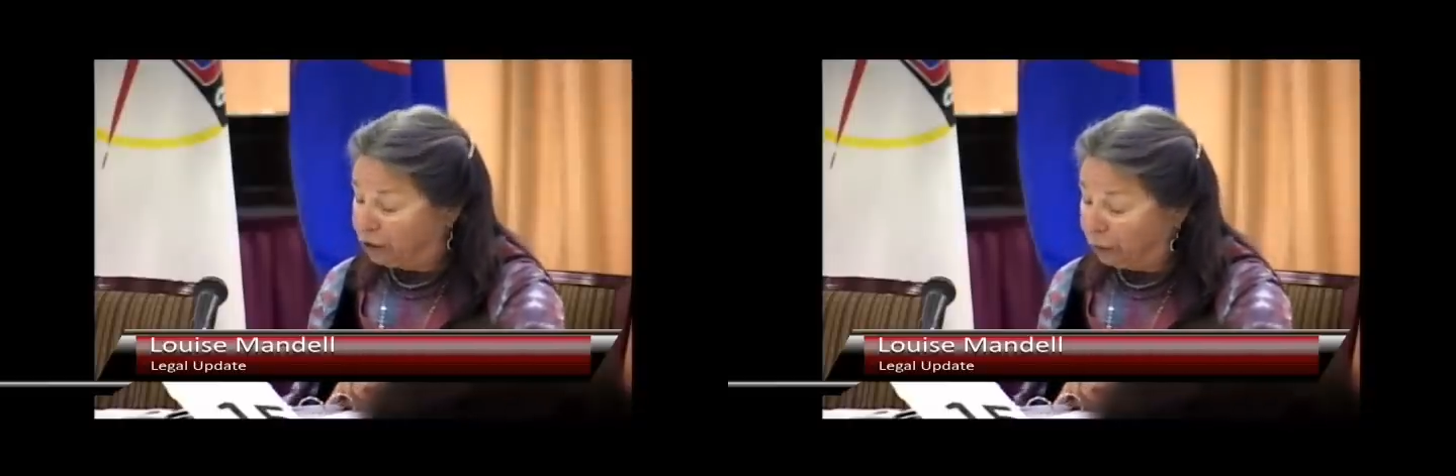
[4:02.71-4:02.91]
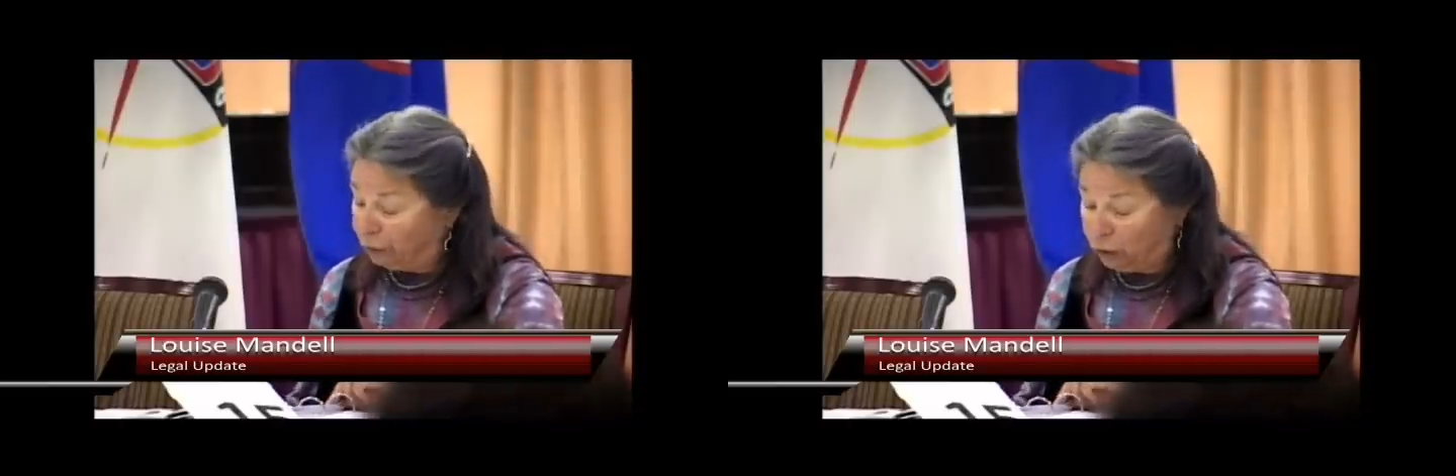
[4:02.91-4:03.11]

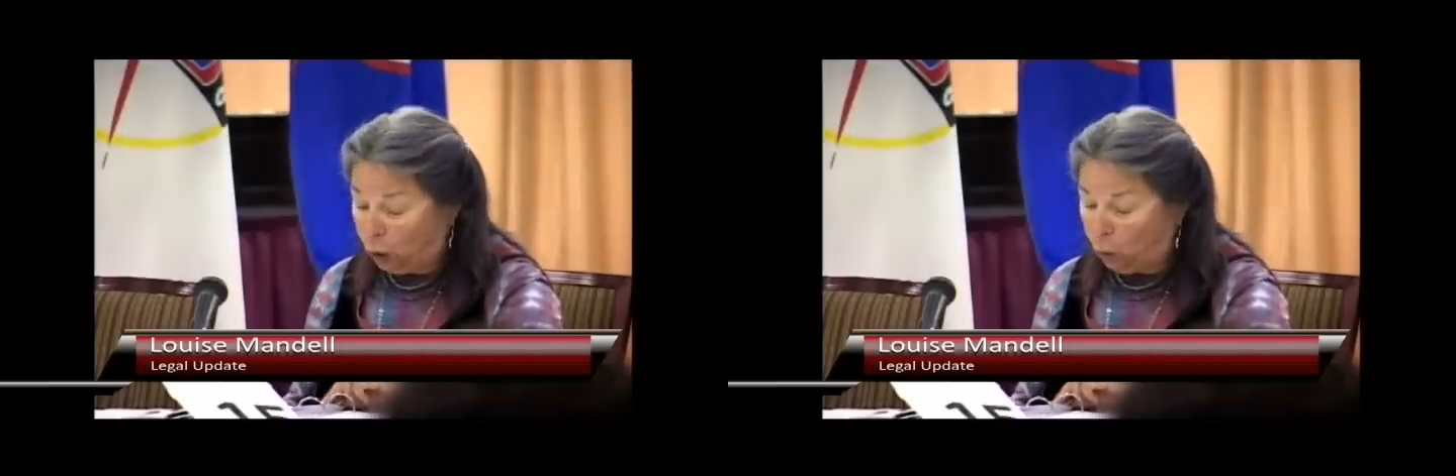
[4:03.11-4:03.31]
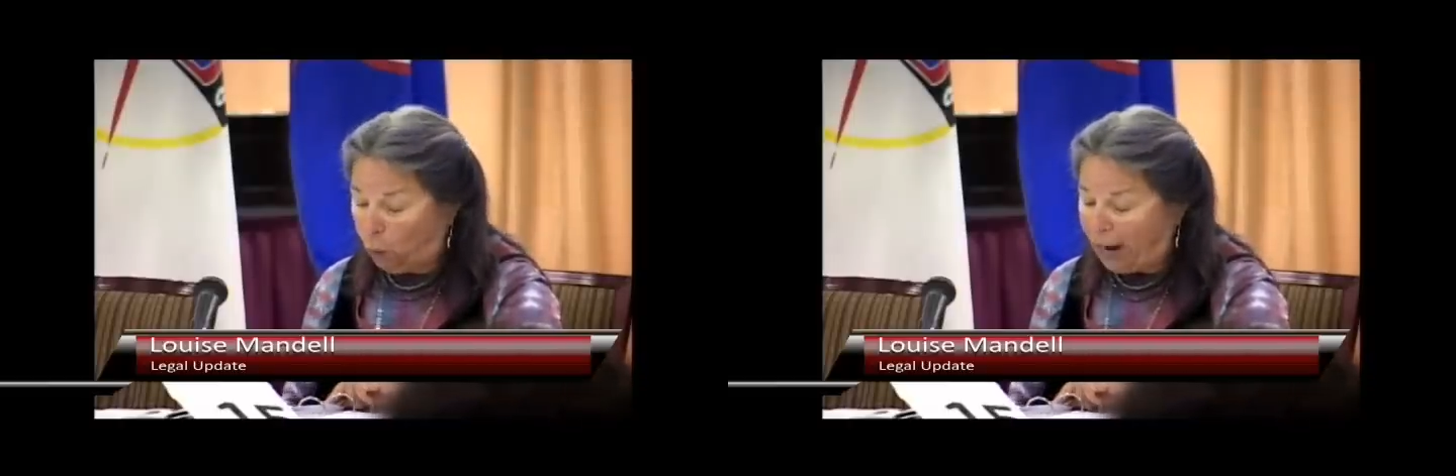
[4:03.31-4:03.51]
don't
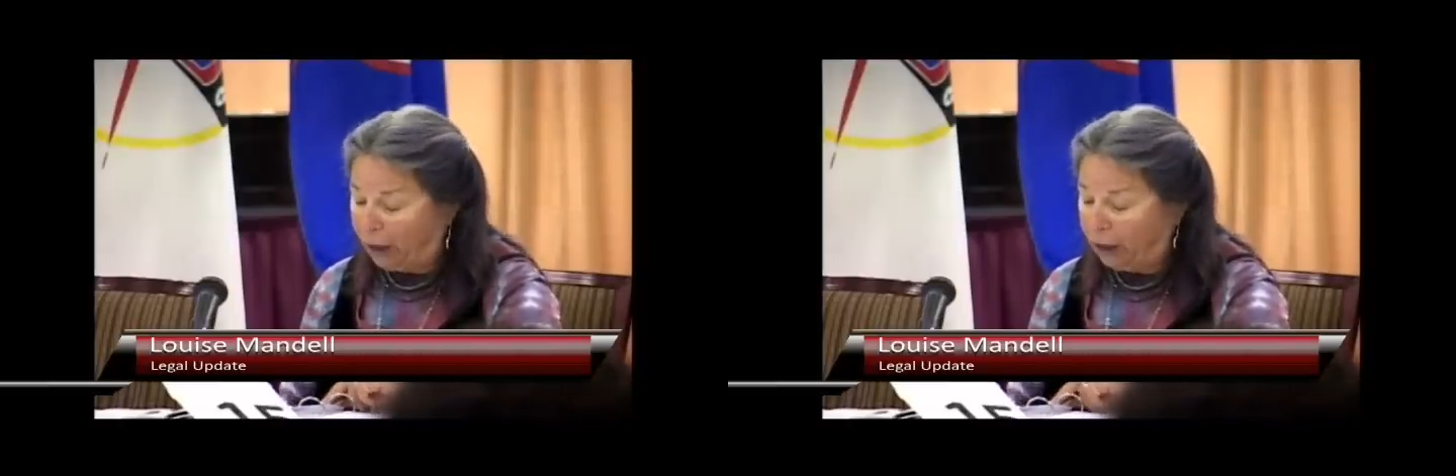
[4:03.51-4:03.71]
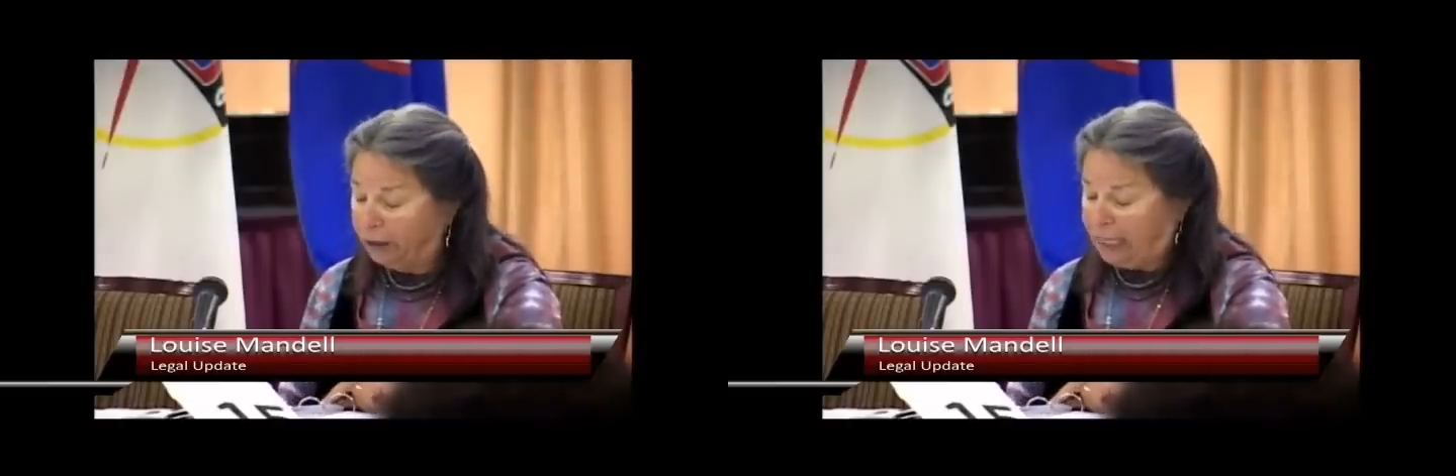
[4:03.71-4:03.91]
know
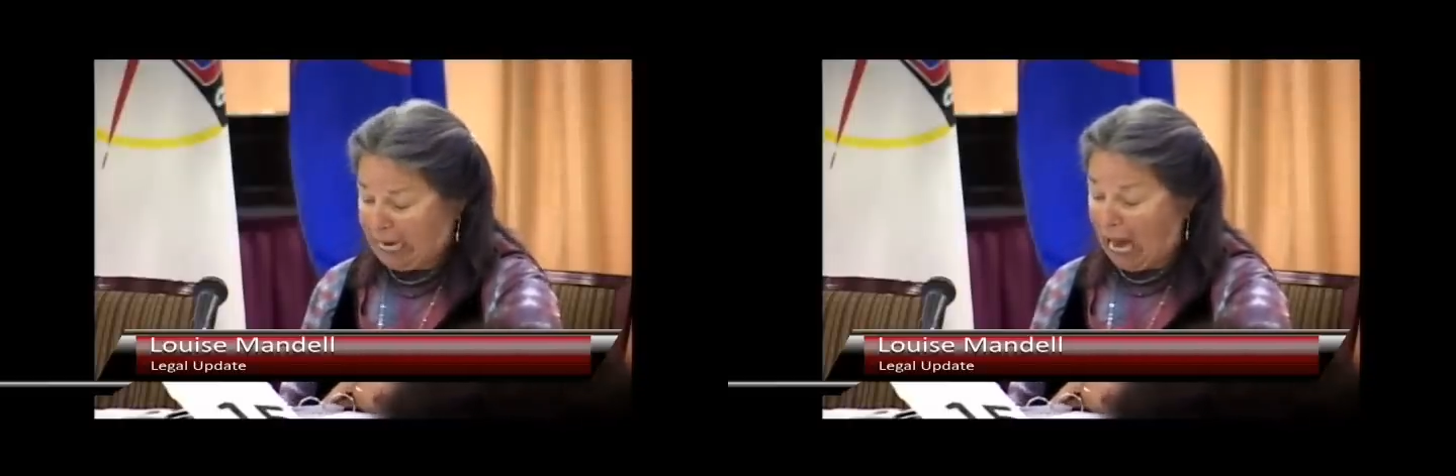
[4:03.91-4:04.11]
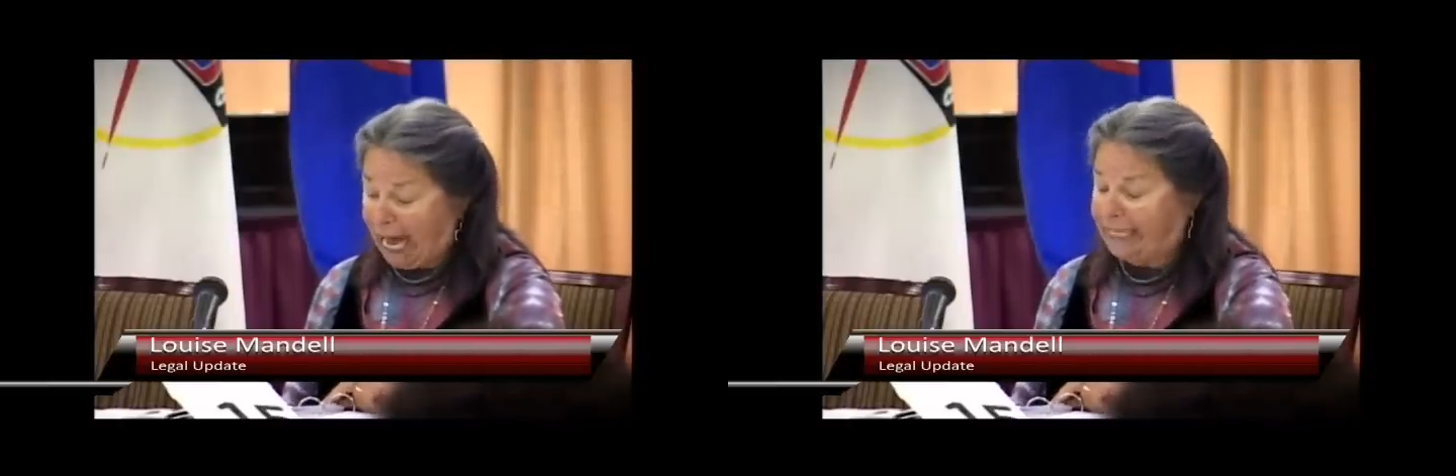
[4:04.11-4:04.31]
where the
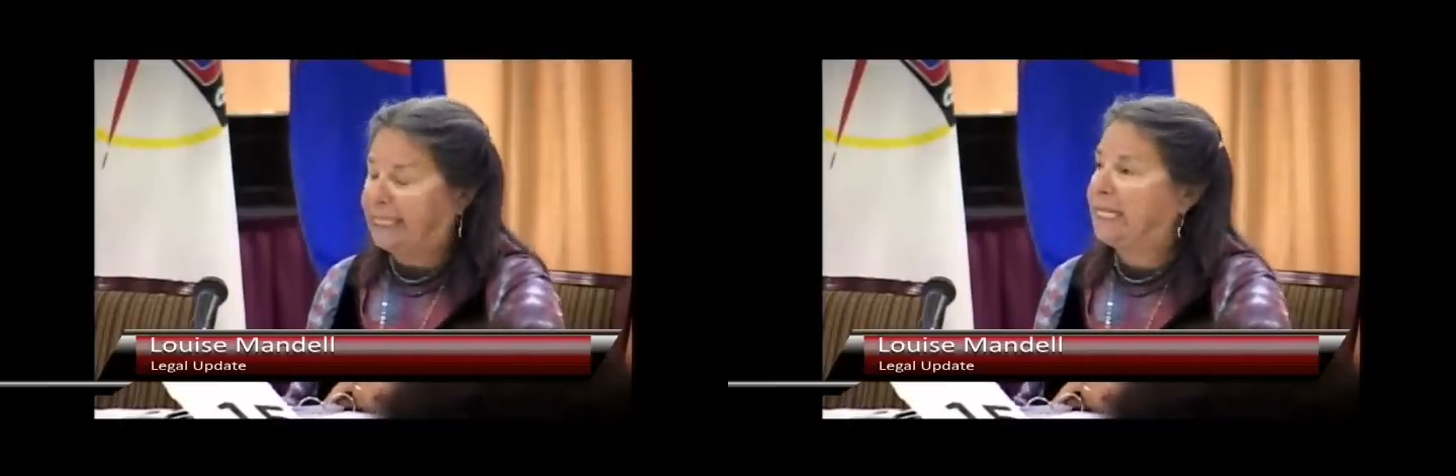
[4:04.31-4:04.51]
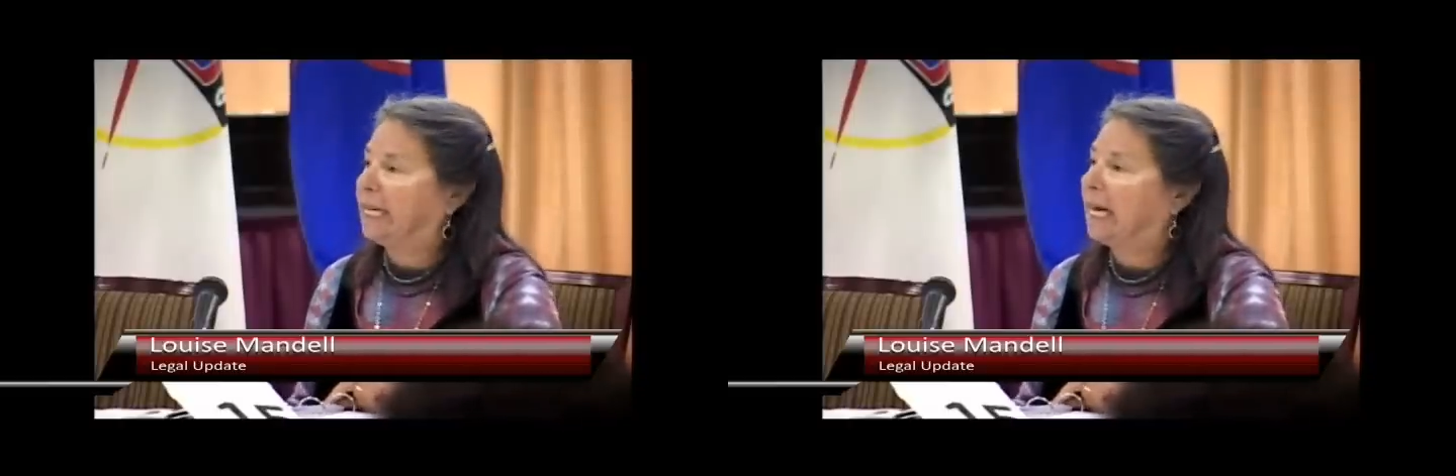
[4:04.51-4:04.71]

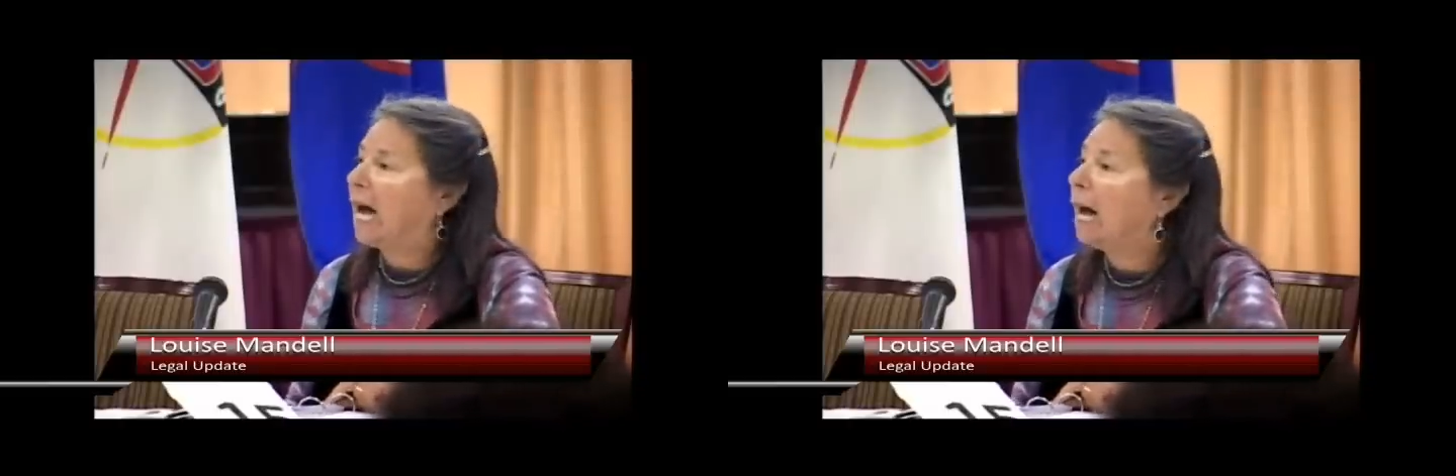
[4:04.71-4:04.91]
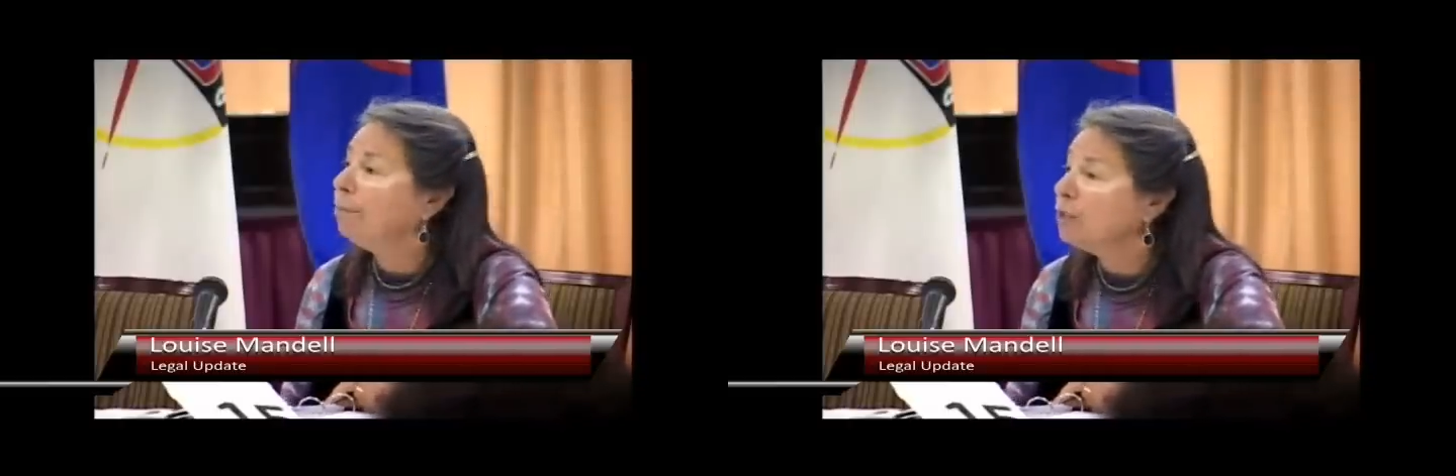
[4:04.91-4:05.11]
idea
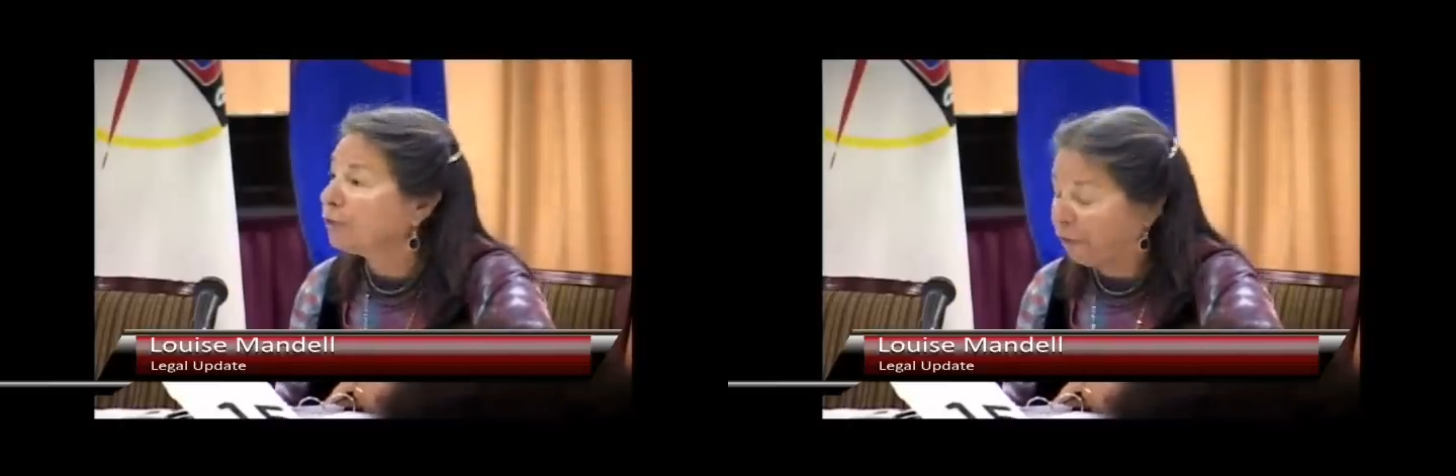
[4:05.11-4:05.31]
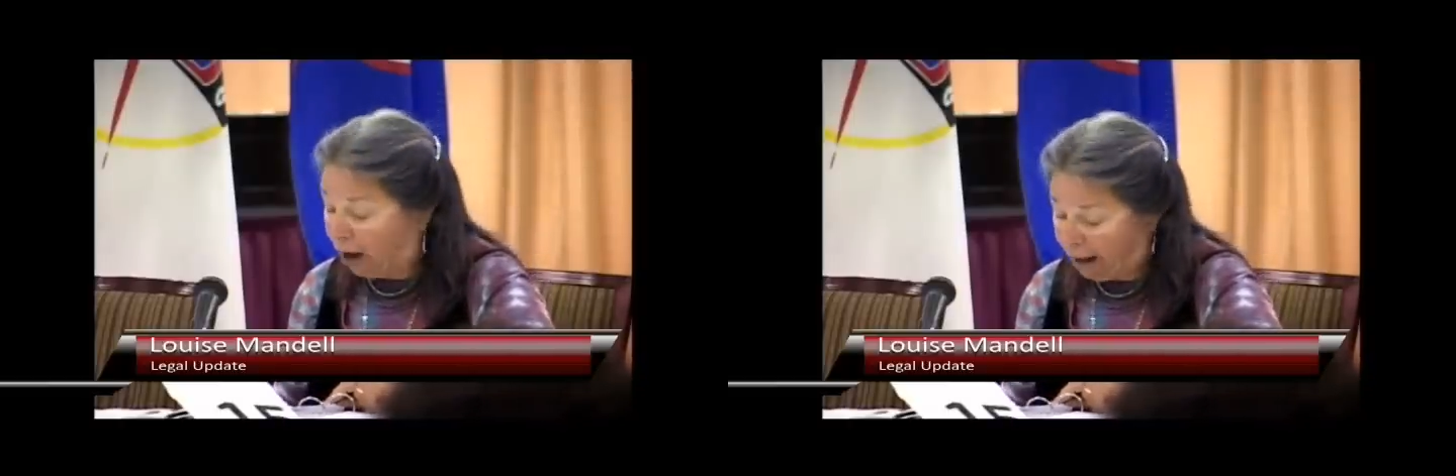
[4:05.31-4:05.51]
comes
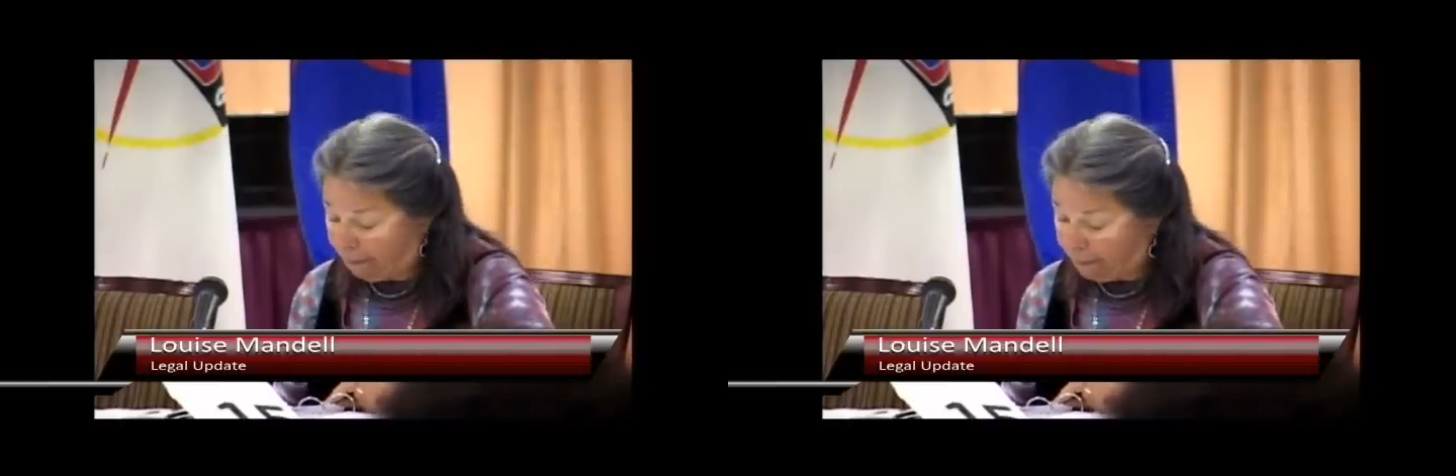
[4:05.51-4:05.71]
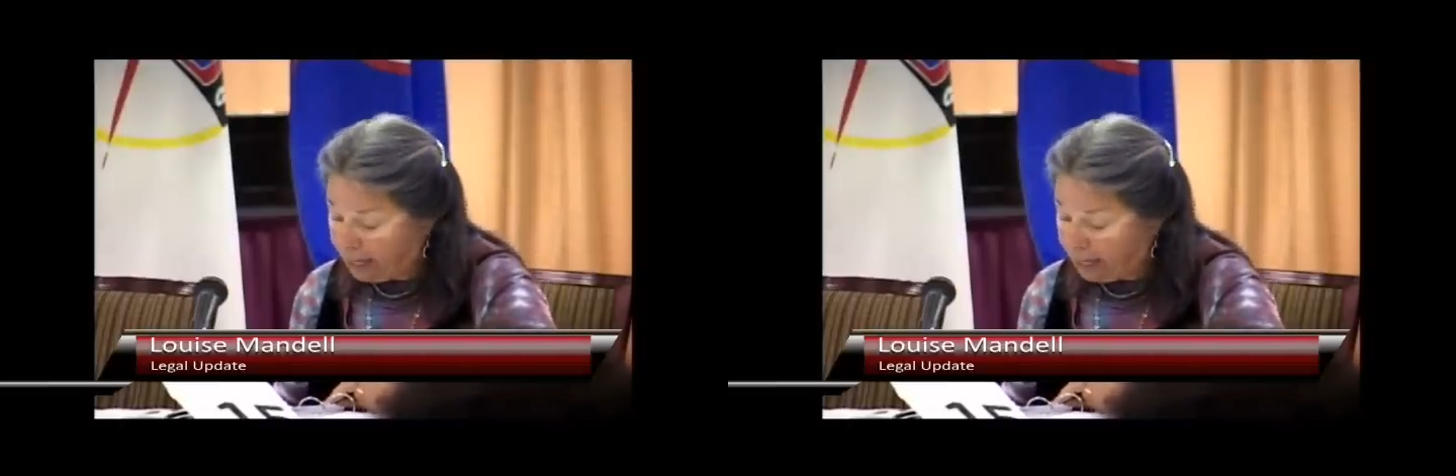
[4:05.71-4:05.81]
from